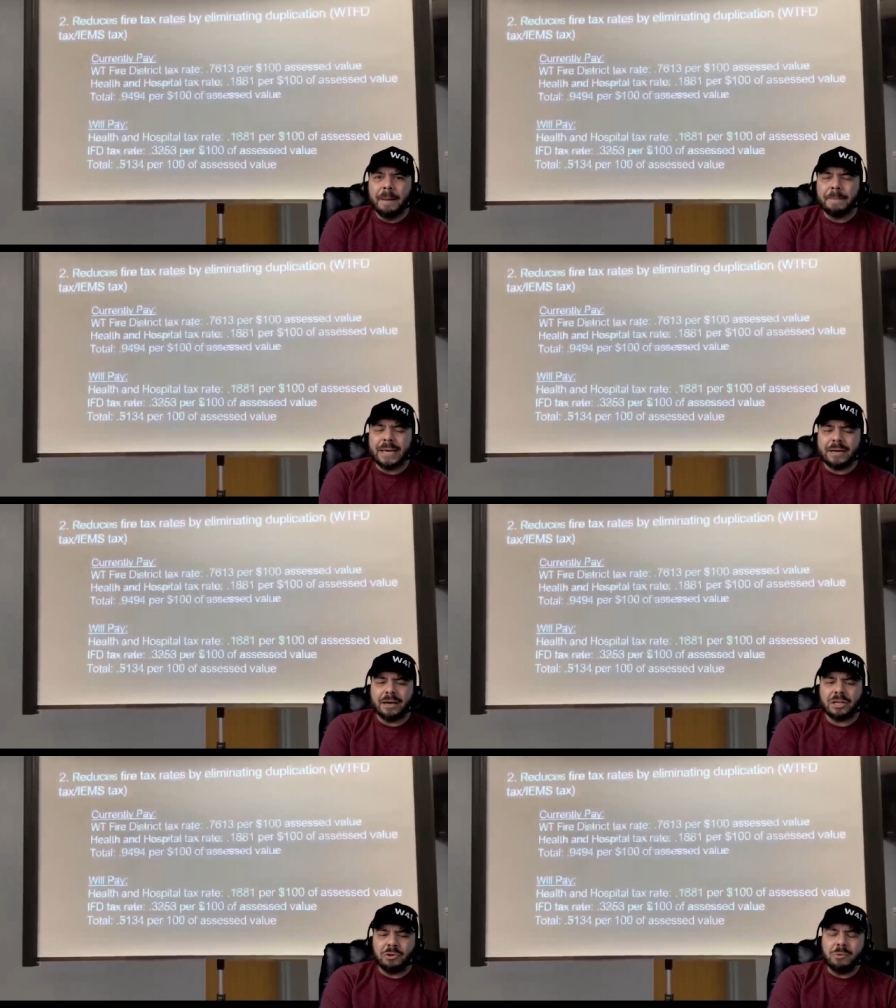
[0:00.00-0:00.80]

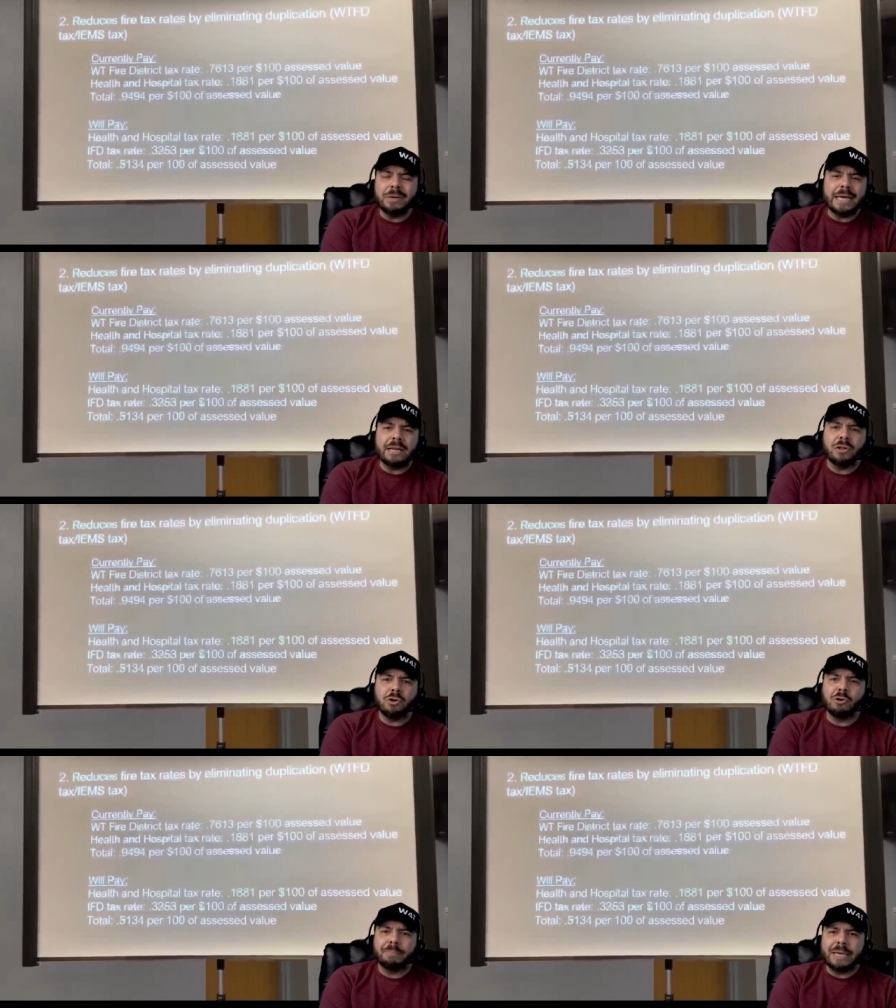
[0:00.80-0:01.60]
because you need
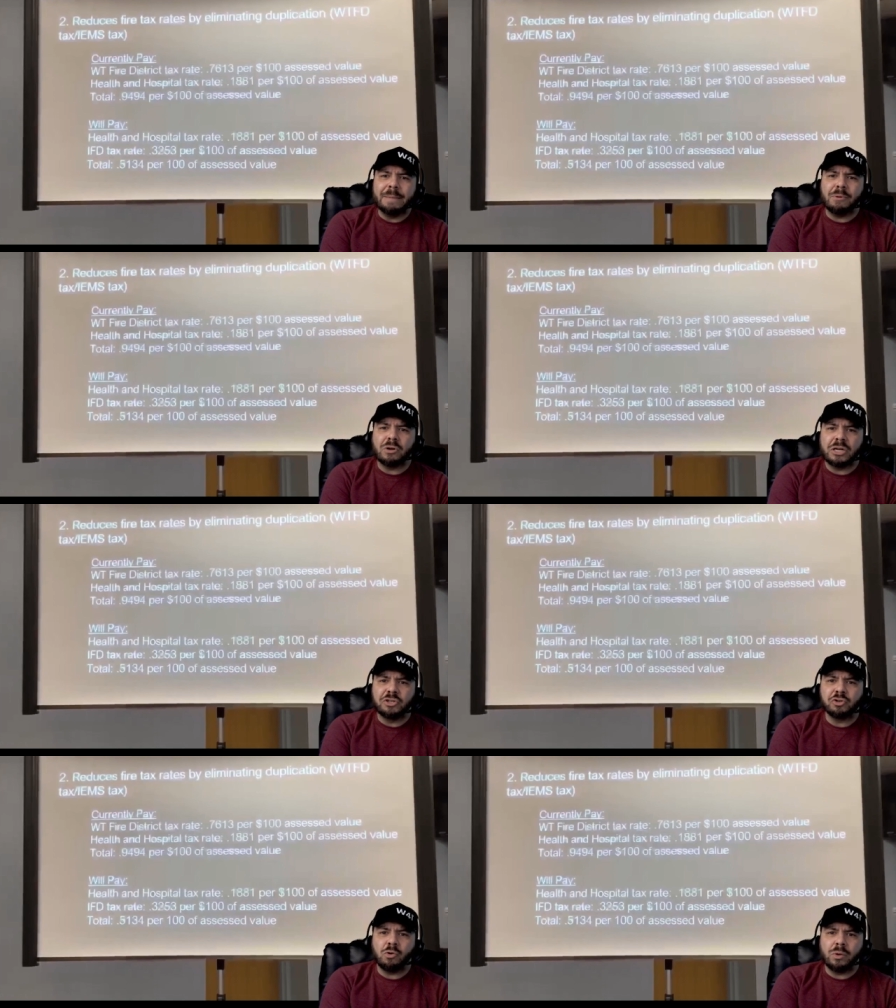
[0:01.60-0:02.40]
local people
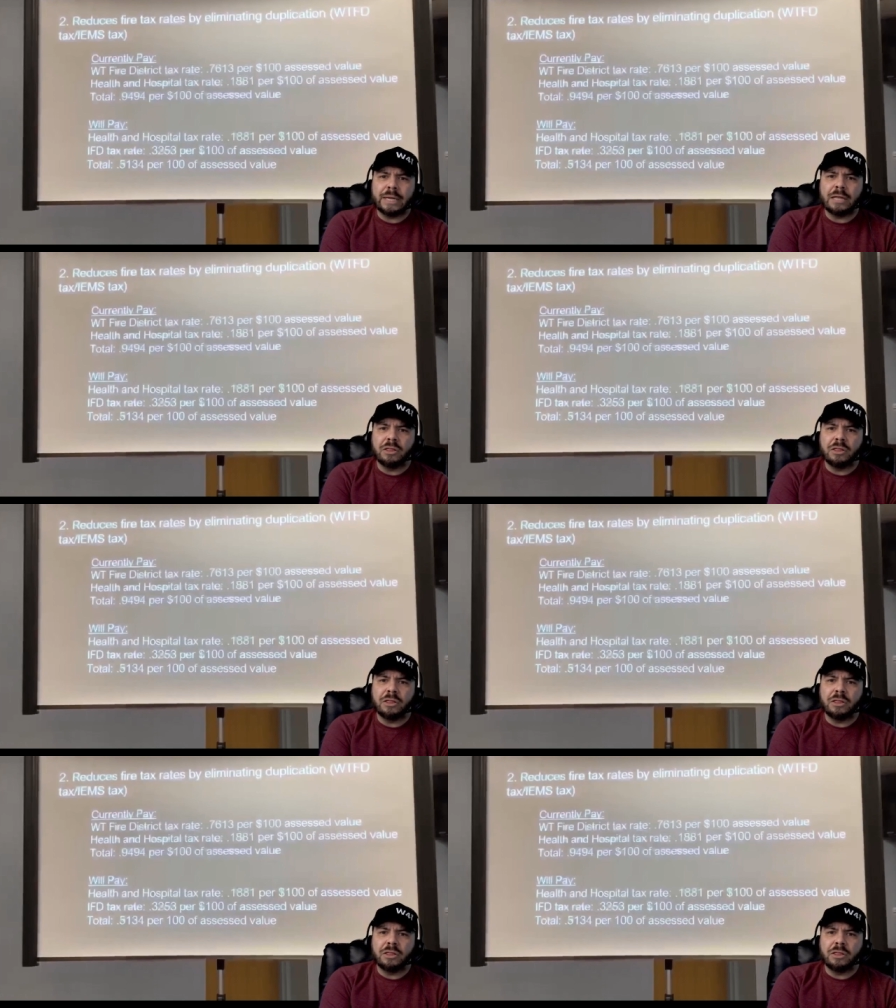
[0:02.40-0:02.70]
controlling